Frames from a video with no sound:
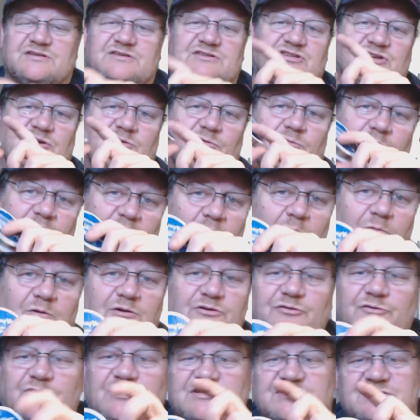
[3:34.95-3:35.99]
So what I will
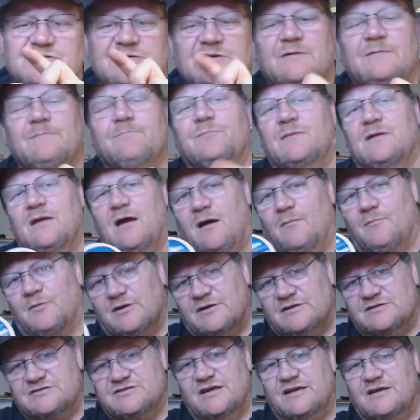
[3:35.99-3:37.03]
do is I'm going
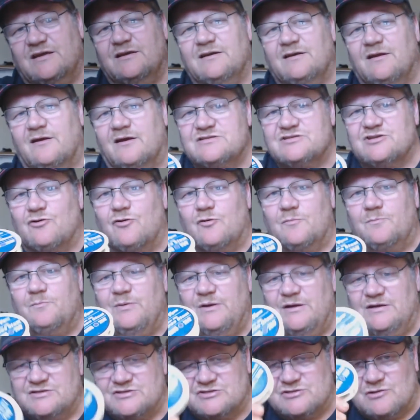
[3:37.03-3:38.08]
to take a nice long
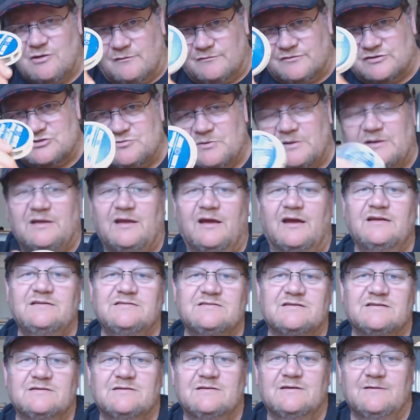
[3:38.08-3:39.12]
piece of the 28,